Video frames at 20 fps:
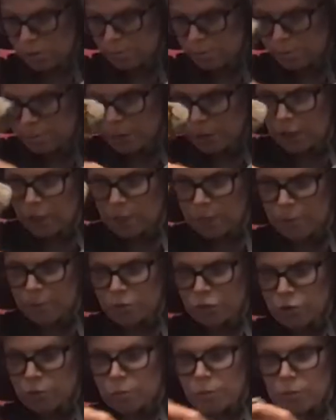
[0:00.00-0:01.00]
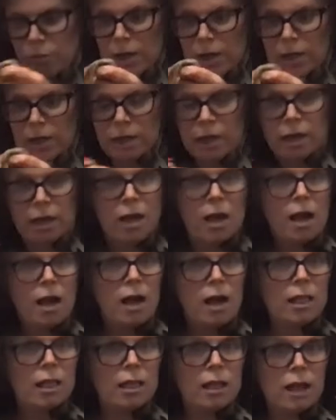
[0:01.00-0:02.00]
be able to break it.
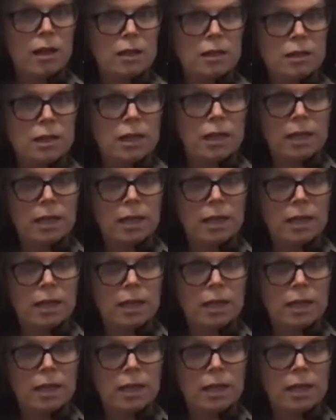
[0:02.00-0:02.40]
Luckily